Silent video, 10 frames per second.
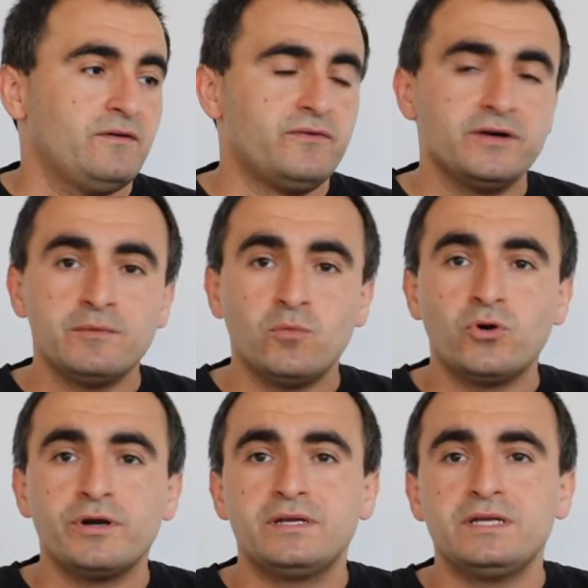
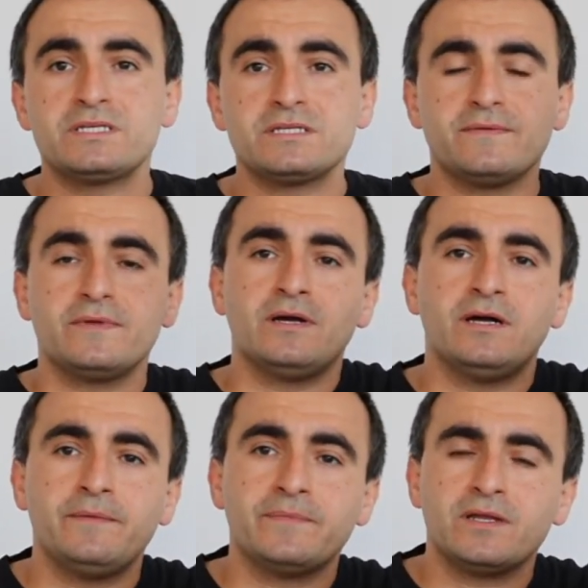Furthermore, this
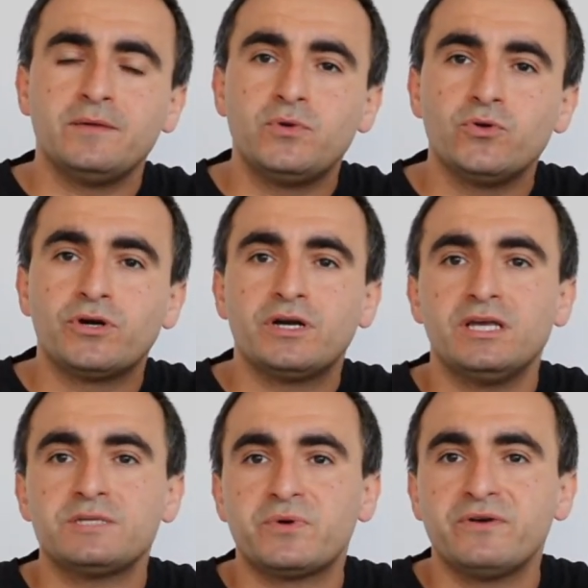um, computer
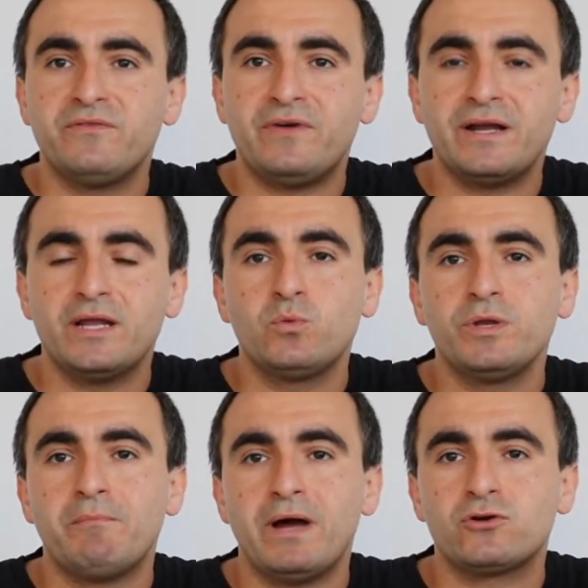is provided
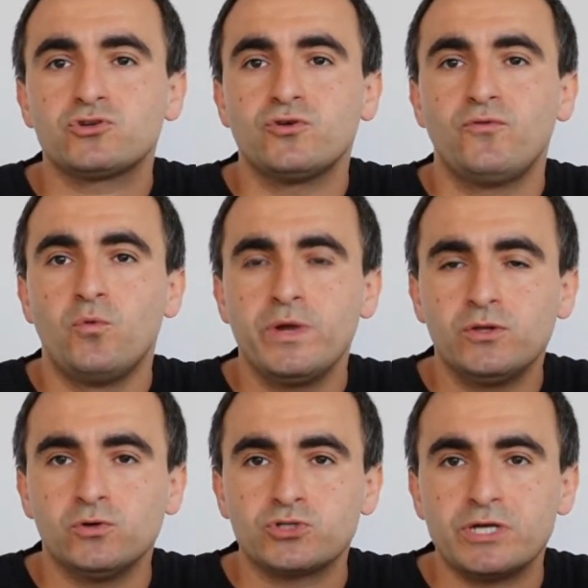with Microsoft
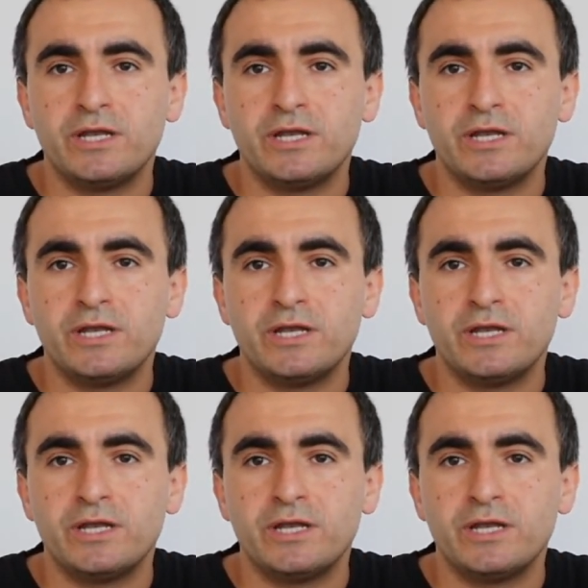Windows,